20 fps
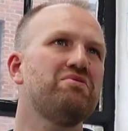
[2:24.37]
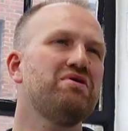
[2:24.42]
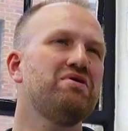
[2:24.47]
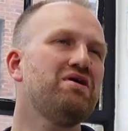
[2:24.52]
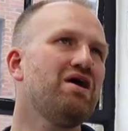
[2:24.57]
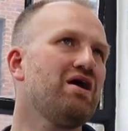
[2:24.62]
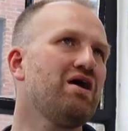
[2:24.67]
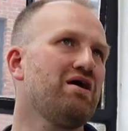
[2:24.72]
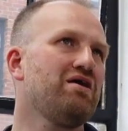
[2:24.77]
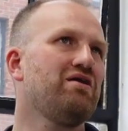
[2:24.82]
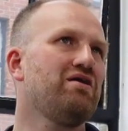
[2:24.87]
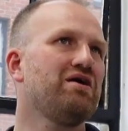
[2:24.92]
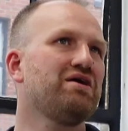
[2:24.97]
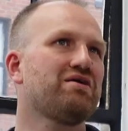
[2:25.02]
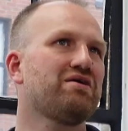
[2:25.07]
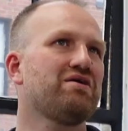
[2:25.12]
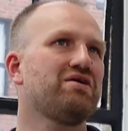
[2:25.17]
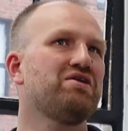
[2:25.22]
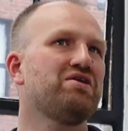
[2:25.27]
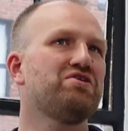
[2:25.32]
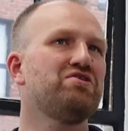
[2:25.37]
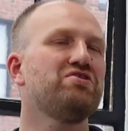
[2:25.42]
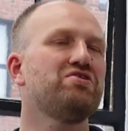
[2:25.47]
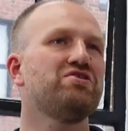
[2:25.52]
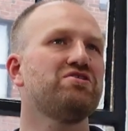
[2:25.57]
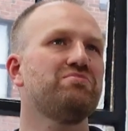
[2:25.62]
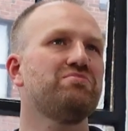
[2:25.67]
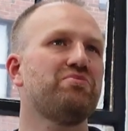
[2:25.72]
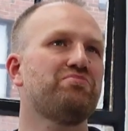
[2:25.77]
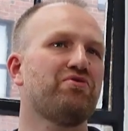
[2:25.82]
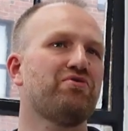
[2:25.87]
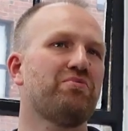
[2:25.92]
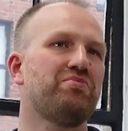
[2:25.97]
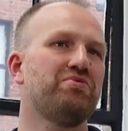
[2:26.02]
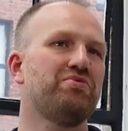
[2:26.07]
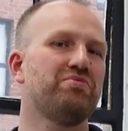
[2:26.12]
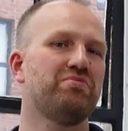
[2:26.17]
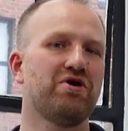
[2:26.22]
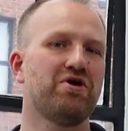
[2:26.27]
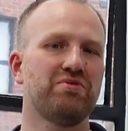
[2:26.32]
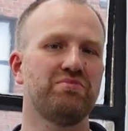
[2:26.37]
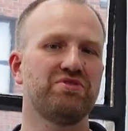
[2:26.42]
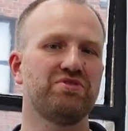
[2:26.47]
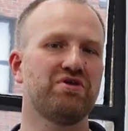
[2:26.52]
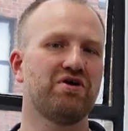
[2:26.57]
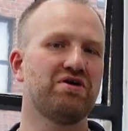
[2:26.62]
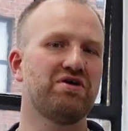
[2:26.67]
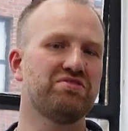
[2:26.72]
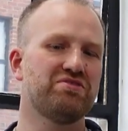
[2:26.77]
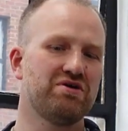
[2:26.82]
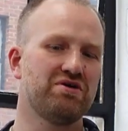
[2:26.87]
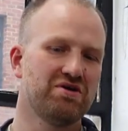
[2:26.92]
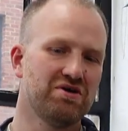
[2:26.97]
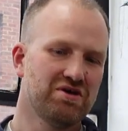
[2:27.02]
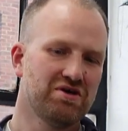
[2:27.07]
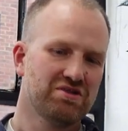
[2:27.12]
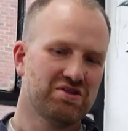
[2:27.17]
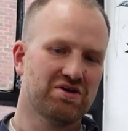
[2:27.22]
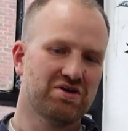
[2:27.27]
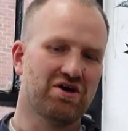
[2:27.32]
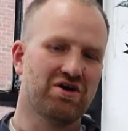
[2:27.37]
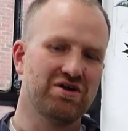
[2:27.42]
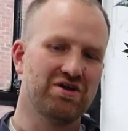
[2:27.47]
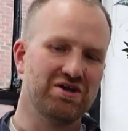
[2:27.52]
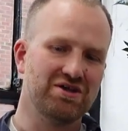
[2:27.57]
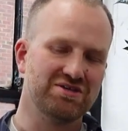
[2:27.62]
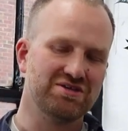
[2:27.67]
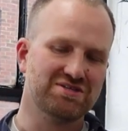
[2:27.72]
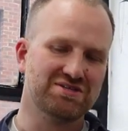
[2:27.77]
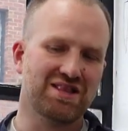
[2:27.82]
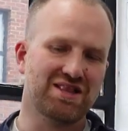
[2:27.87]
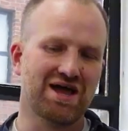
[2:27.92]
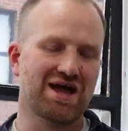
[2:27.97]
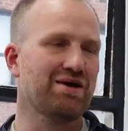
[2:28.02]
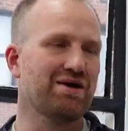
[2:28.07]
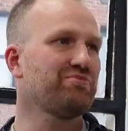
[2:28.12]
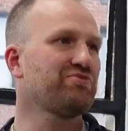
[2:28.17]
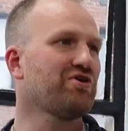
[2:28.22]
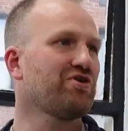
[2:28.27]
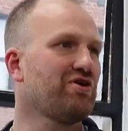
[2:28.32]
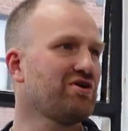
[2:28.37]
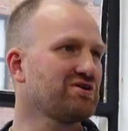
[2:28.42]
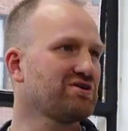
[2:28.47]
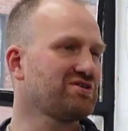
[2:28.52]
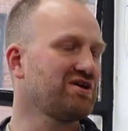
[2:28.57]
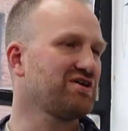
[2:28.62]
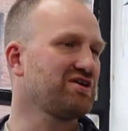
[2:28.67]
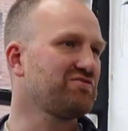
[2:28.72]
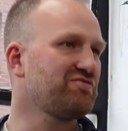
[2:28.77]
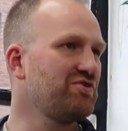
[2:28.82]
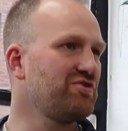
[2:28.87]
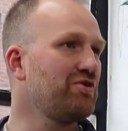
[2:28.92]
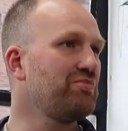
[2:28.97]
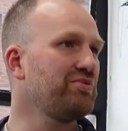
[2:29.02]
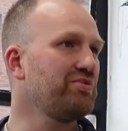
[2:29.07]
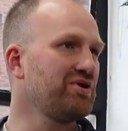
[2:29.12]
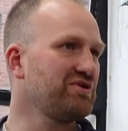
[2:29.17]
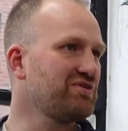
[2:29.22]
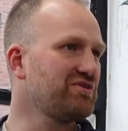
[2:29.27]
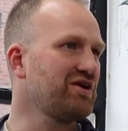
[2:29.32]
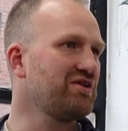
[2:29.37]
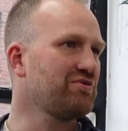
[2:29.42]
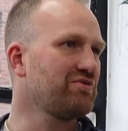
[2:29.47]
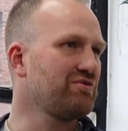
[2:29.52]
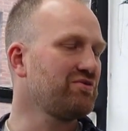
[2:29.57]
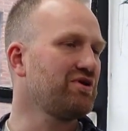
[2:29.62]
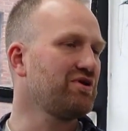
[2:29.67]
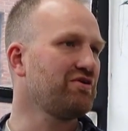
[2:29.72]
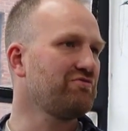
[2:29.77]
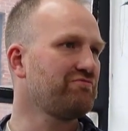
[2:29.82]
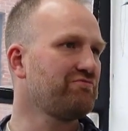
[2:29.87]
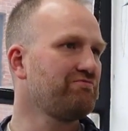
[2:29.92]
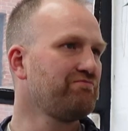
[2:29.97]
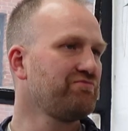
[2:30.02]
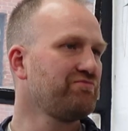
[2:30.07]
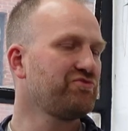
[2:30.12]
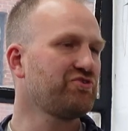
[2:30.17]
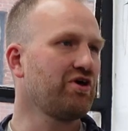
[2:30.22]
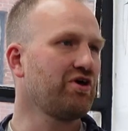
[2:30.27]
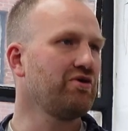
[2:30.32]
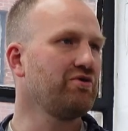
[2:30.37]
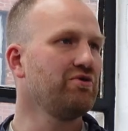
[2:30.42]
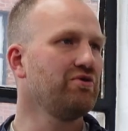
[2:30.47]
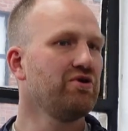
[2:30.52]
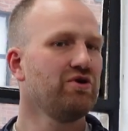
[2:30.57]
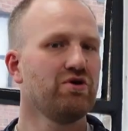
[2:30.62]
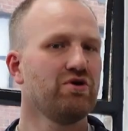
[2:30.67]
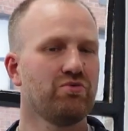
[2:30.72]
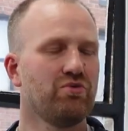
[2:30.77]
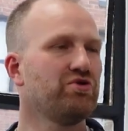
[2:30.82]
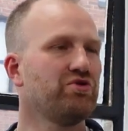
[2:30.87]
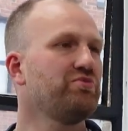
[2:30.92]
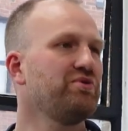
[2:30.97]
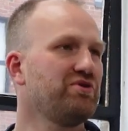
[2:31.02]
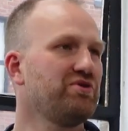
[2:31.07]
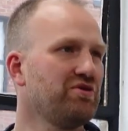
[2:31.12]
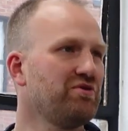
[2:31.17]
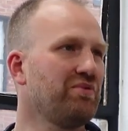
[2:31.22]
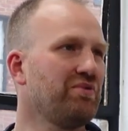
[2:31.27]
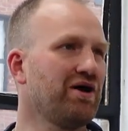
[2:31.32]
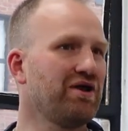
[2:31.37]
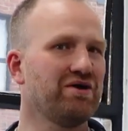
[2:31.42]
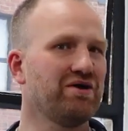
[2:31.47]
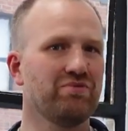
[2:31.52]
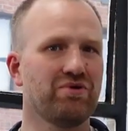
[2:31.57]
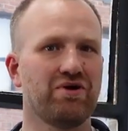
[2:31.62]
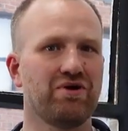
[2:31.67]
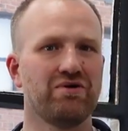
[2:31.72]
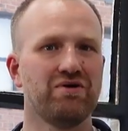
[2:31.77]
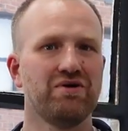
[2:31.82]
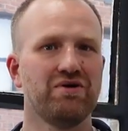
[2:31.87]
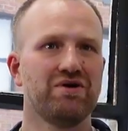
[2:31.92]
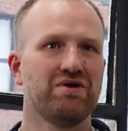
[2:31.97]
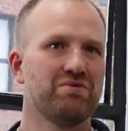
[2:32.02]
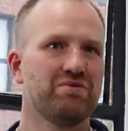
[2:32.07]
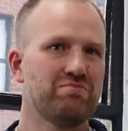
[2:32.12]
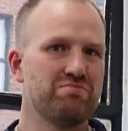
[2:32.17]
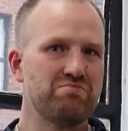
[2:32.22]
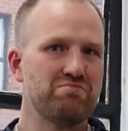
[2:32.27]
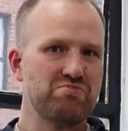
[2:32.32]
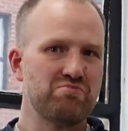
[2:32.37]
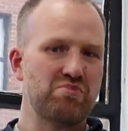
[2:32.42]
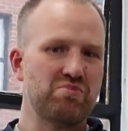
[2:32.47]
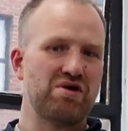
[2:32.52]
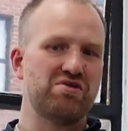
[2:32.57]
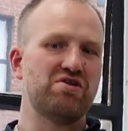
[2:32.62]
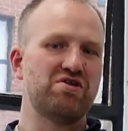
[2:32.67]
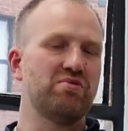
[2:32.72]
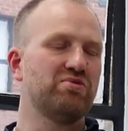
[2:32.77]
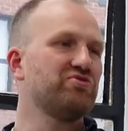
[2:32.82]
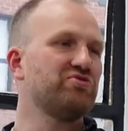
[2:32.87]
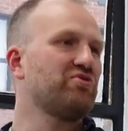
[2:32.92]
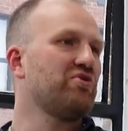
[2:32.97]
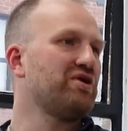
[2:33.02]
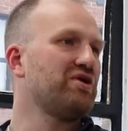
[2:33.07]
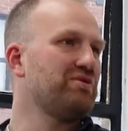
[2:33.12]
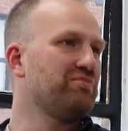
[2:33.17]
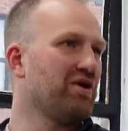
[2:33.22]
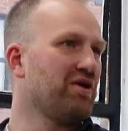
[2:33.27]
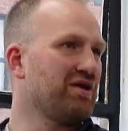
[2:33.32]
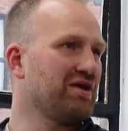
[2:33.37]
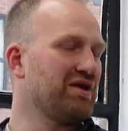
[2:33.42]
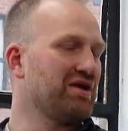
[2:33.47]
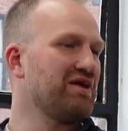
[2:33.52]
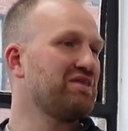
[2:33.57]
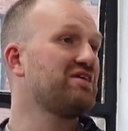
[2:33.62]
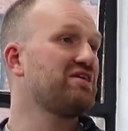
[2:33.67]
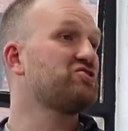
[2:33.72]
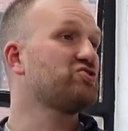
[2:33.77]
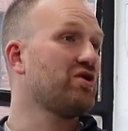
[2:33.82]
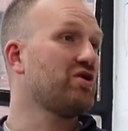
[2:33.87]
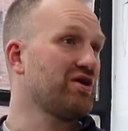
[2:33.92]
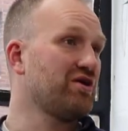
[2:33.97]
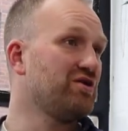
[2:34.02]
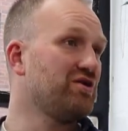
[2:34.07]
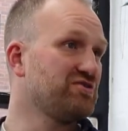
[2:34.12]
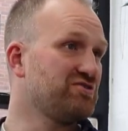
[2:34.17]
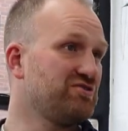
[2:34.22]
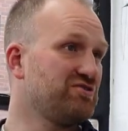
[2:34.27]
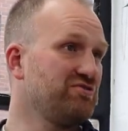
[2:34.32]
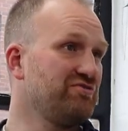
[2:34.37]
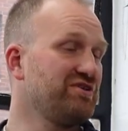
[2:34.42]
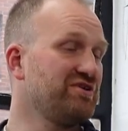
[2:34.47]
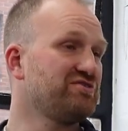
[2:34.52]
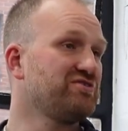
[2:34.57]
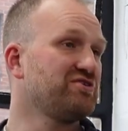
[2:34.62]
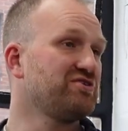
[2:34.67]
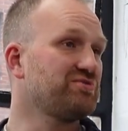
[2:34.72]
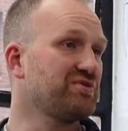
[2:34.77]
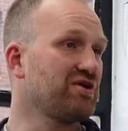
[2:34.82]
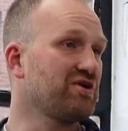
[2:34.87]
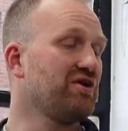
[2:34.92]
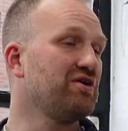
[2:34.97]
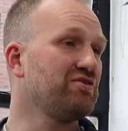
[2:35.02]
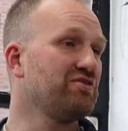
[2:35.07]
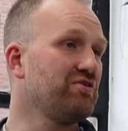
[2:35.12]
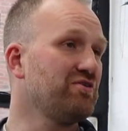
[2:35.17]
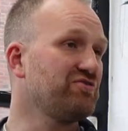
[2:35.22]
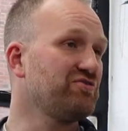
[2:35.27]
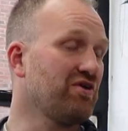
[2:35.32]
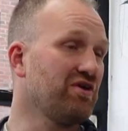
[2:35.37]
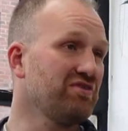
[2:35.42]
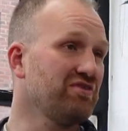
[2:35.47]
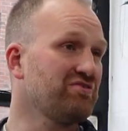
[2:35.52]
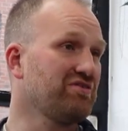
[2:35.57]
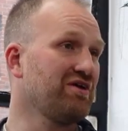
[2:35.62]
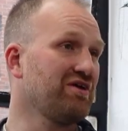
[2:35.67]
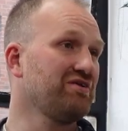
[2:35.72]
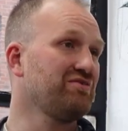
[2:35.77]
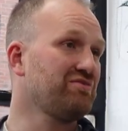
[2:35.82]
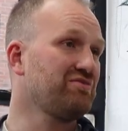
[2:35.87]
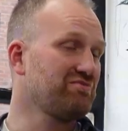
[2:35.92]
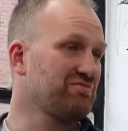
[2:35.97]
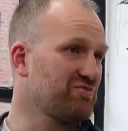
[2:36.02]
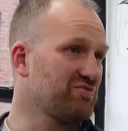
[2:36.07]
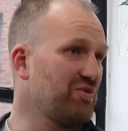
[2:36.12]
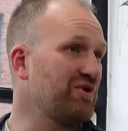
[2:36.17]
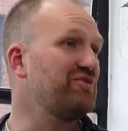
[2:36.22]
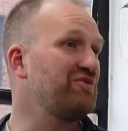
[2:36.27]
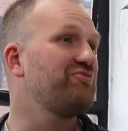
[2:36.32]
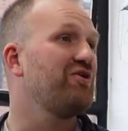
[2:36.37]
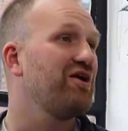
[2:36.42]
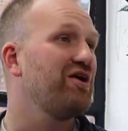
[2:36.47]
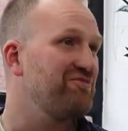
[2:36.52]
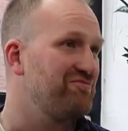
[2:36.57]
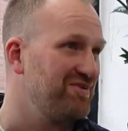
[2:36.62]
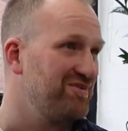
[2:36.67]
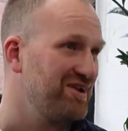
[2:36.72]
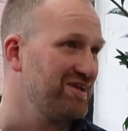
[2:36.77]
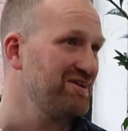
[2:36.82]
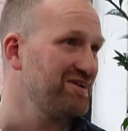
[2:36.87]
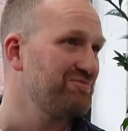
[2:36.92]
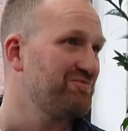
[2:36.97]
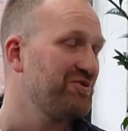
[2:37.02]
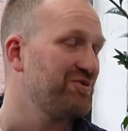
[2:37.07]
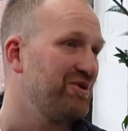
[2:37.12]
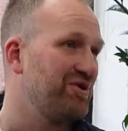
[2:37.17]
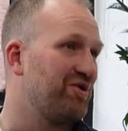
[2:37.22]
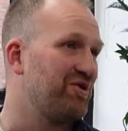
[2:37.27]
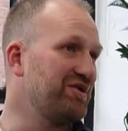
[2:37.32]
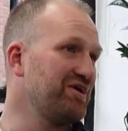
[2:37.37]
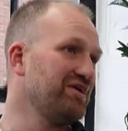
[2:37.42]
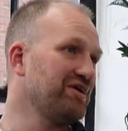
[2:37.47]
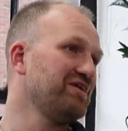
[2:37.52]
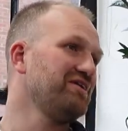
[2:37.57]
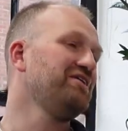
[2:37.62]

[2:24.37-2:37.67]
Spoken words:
yeah, look at the problem at the moment. The Guardian slams architects for not being technical enough. So what do we do about it? Well, no one's got any money. They're trying hard to do research, but they can't do it. So I'd say 25 million put on it.